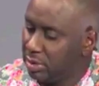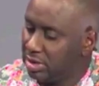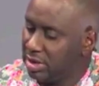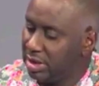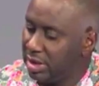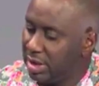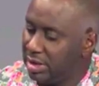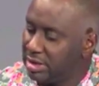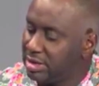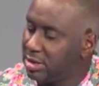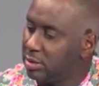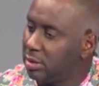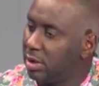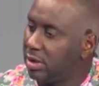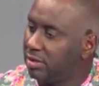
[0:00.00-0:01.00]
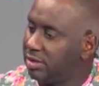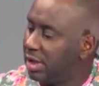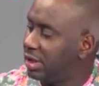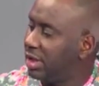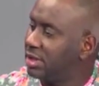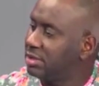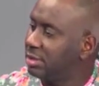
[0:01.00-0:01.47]
to the issue of
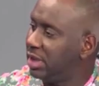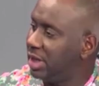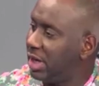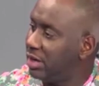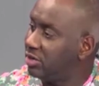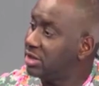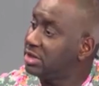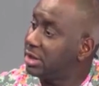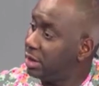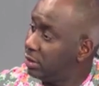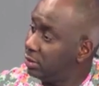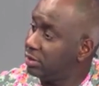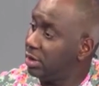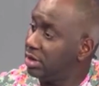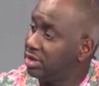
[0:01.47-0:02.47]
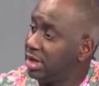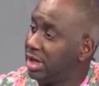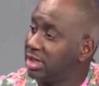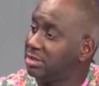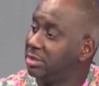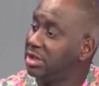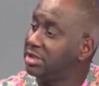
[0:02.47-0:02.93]
that has been largely said. Hochoy
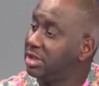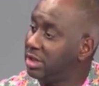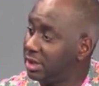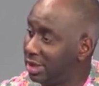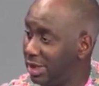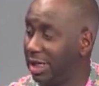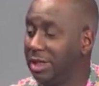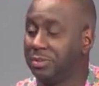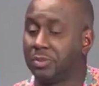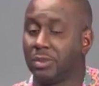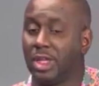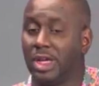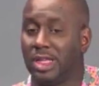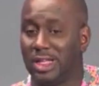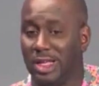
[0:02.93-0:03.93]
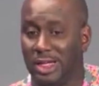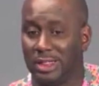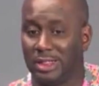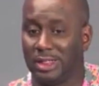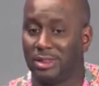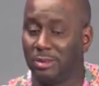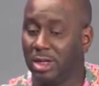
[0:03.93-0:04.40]
Charles makes it clear that
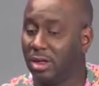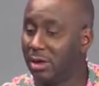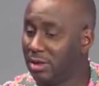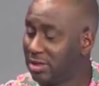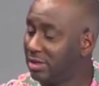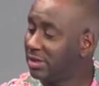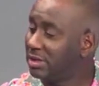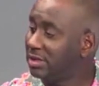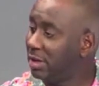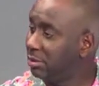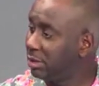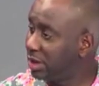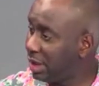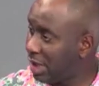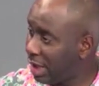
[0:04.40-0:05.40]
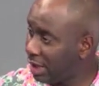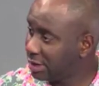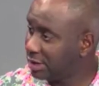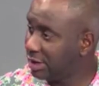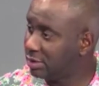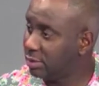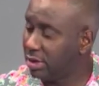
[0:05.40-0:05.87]
the Tobago House of Assembly
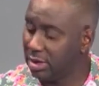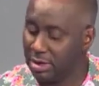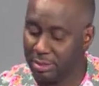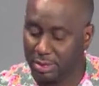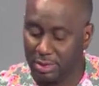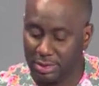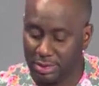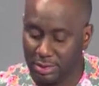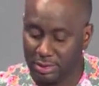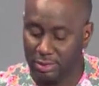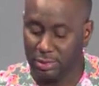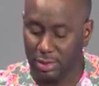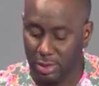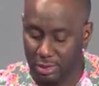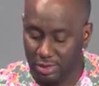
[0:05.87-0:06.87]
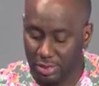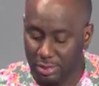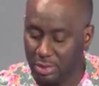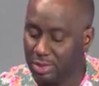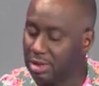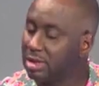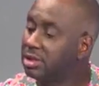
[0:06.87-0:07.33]
Act as one of the persons who
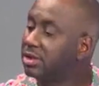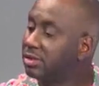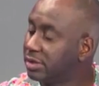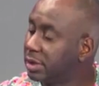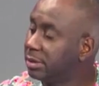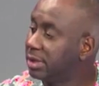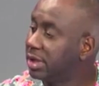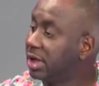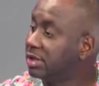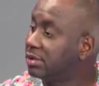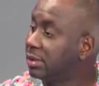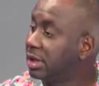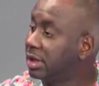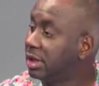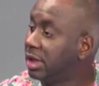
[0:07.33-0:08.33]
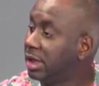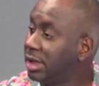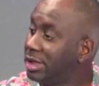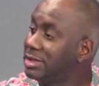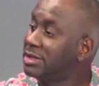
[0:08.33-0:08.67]
contributed to framing as well is